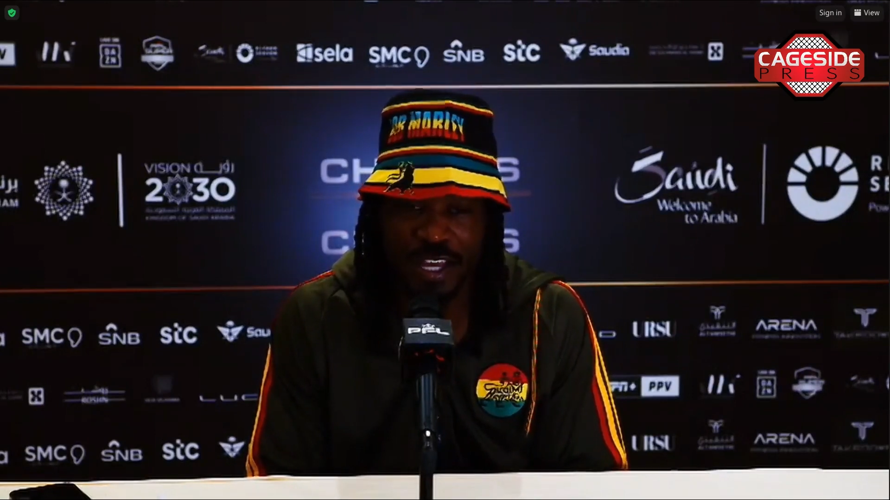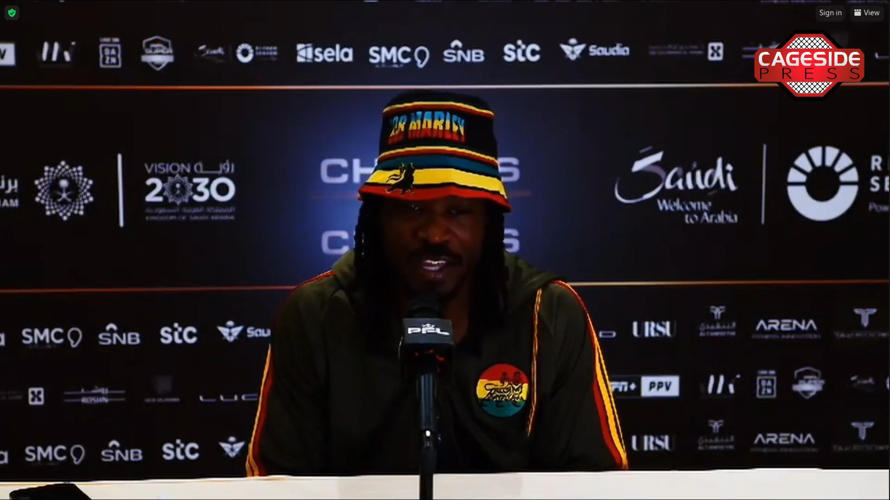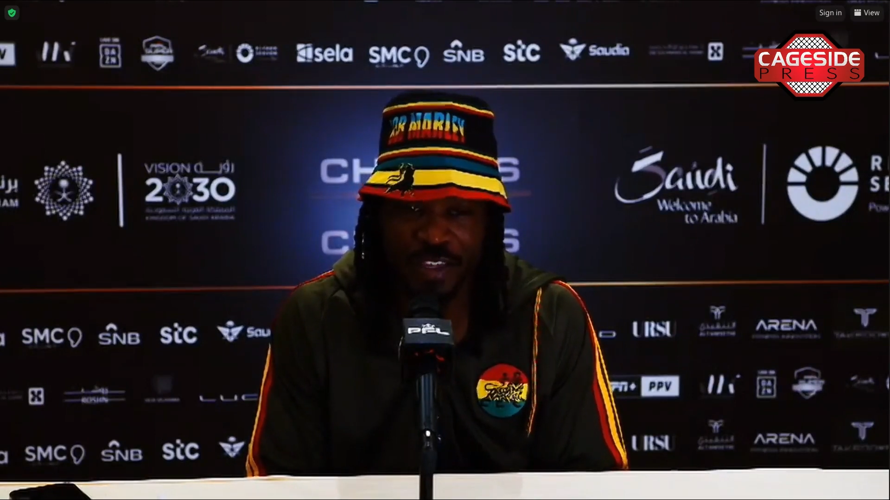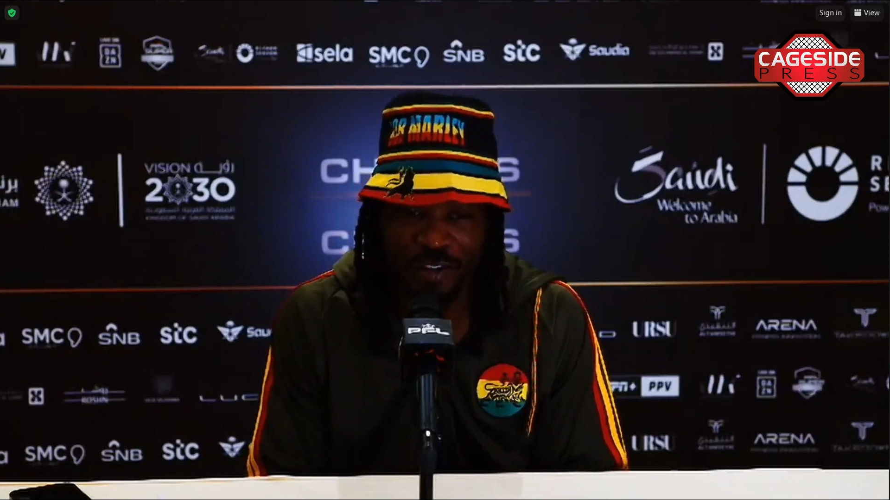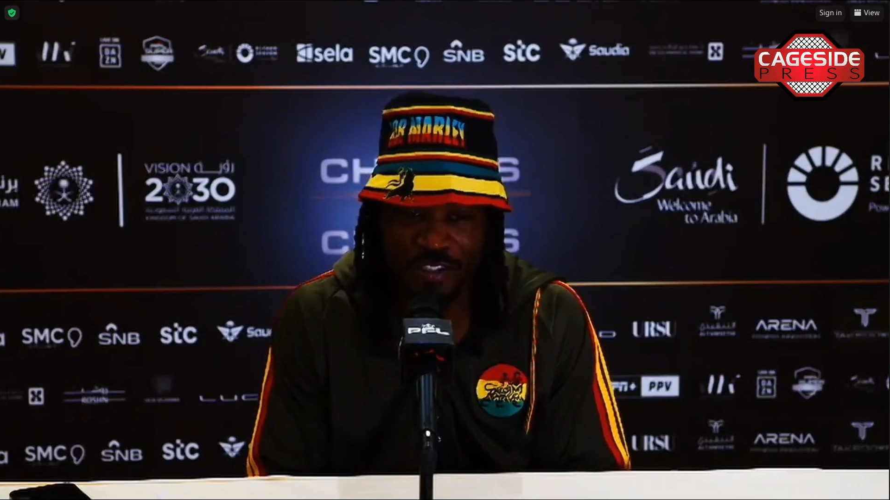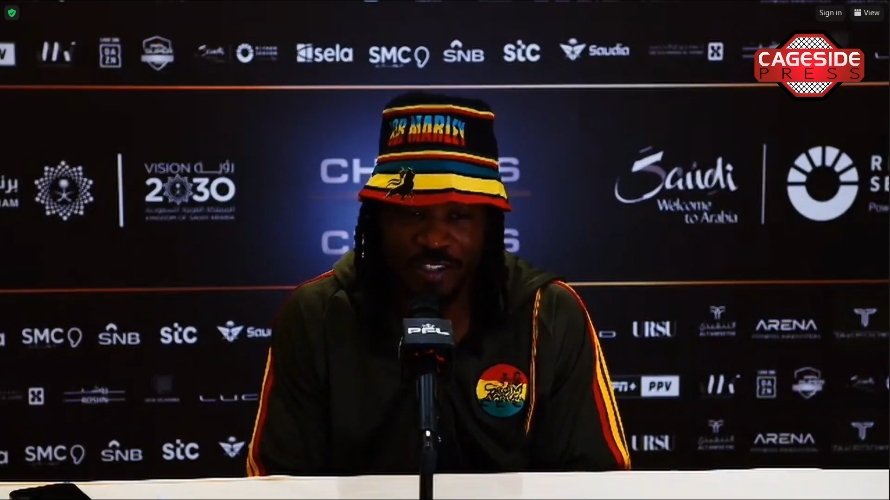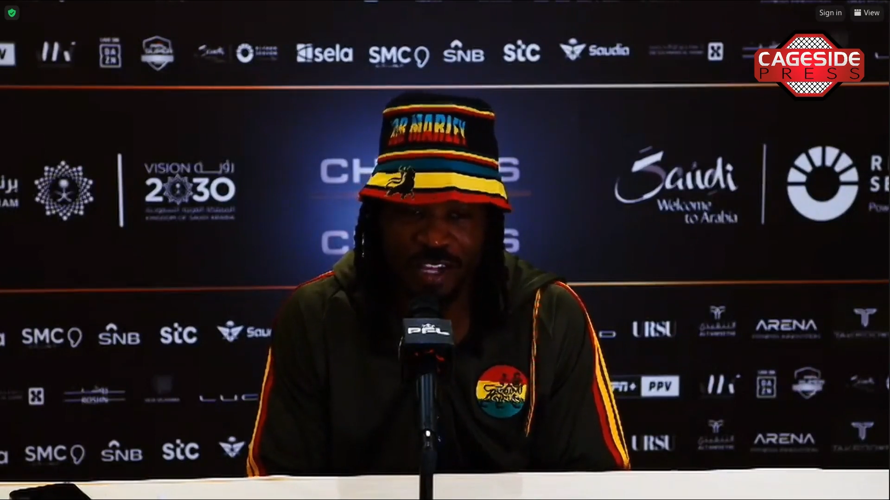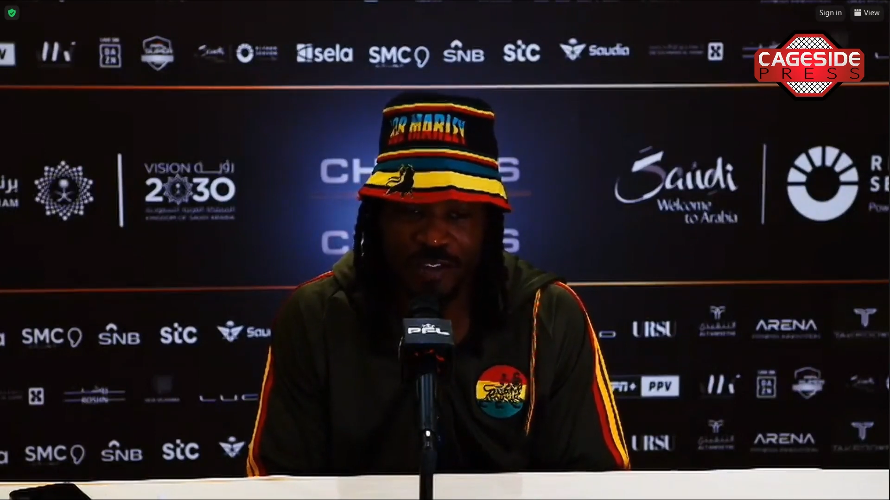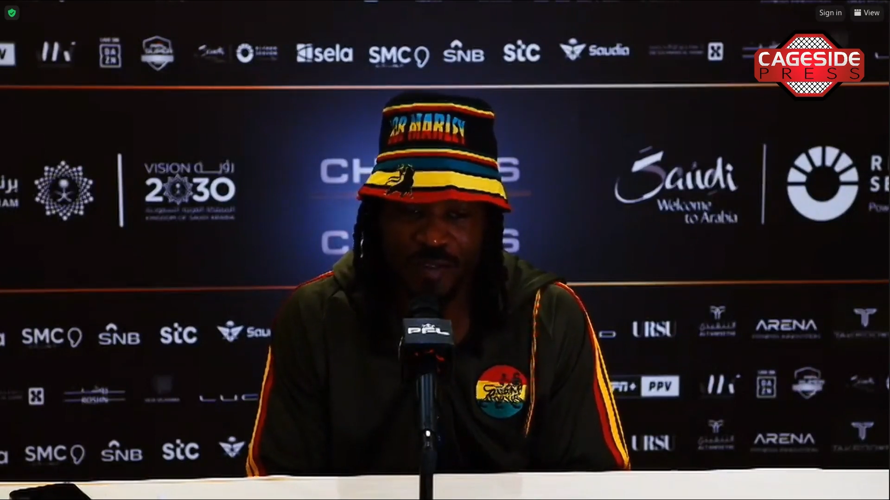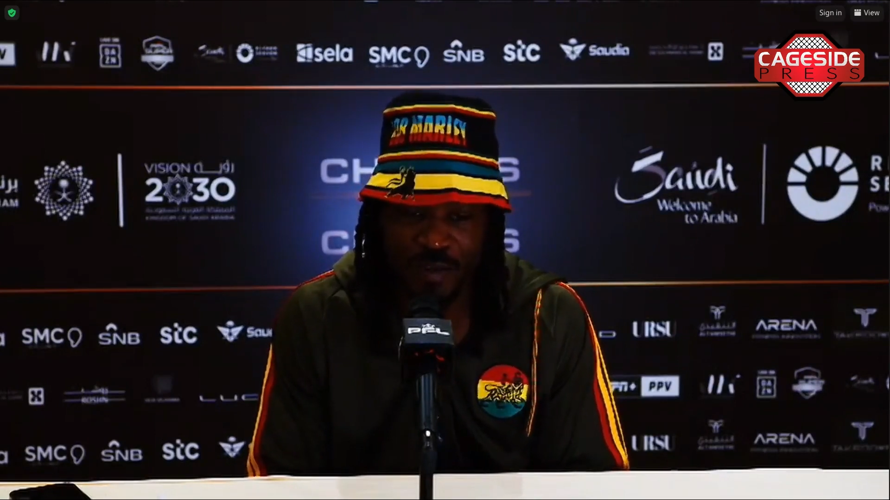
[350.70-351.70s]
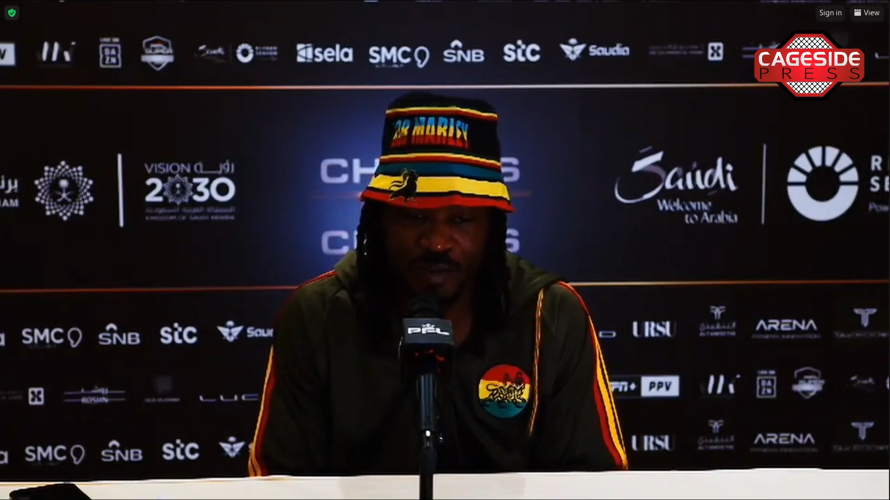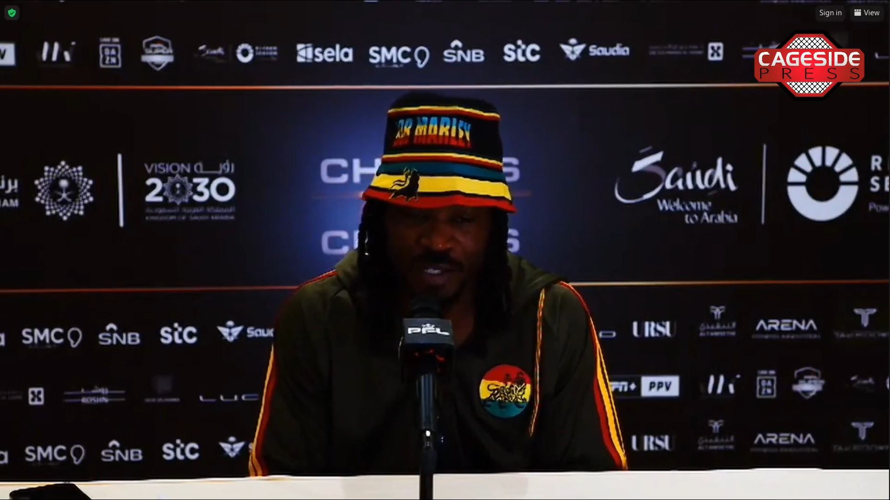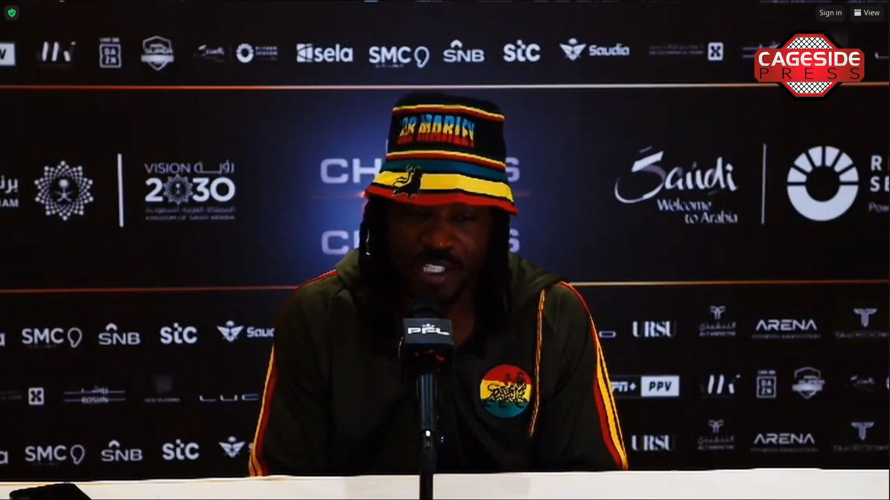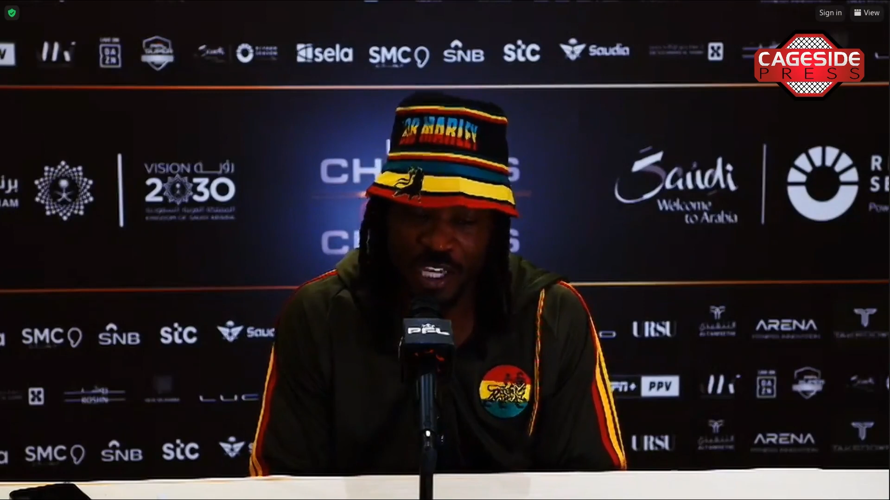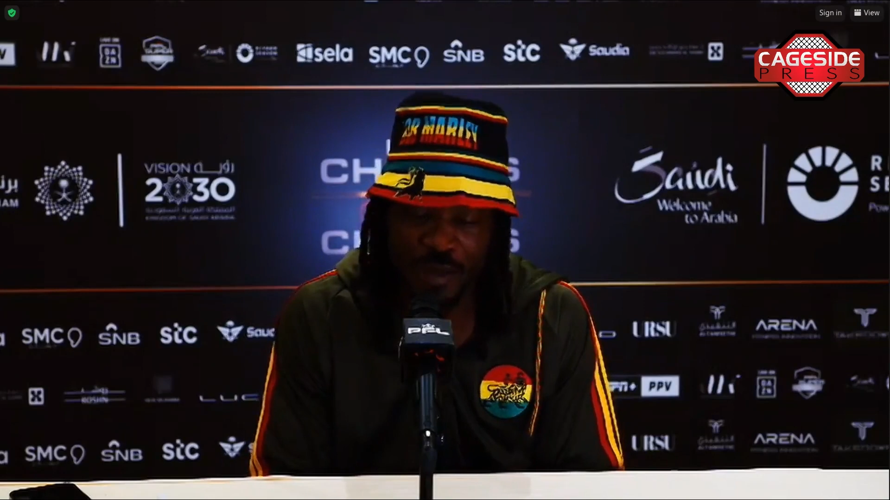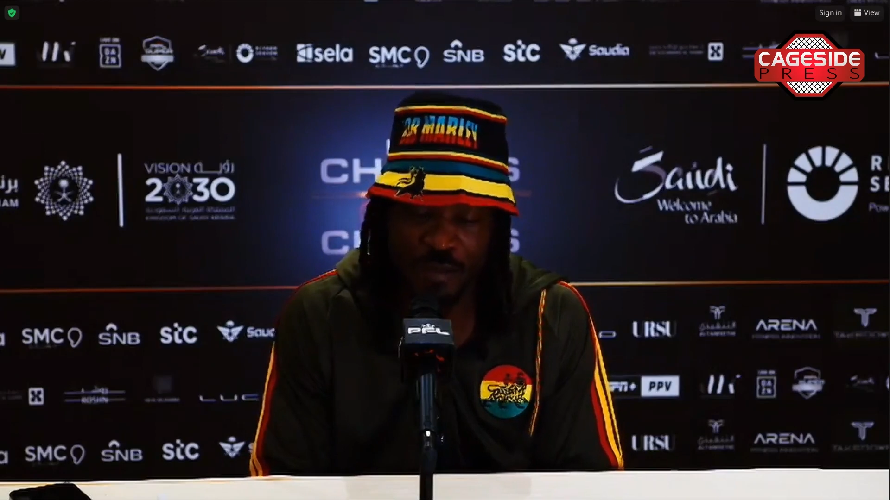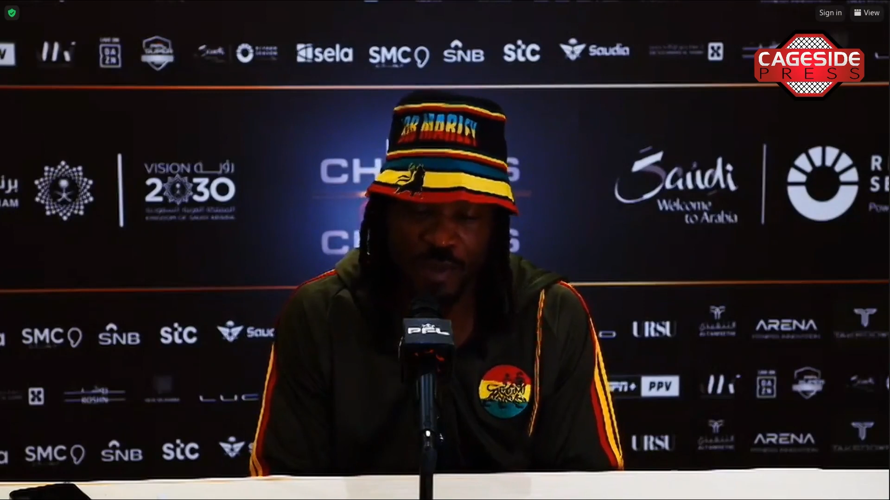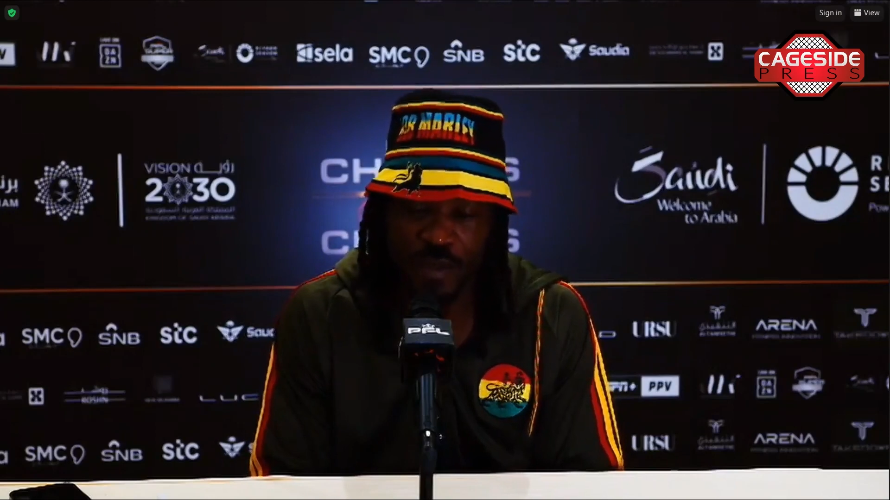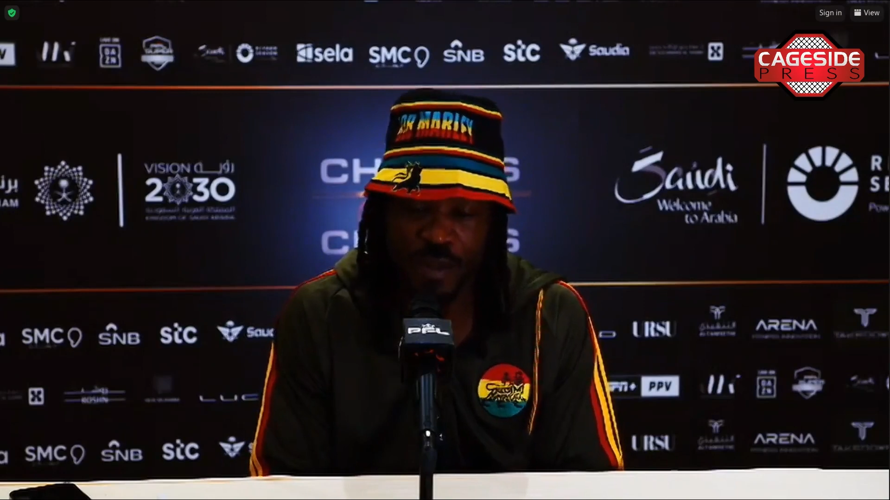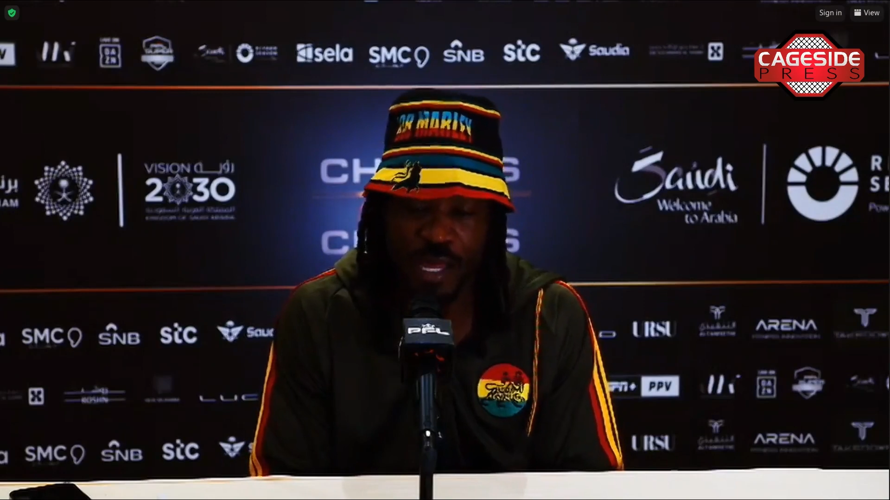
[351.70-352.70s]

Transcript: Yaroslav, that was a champion,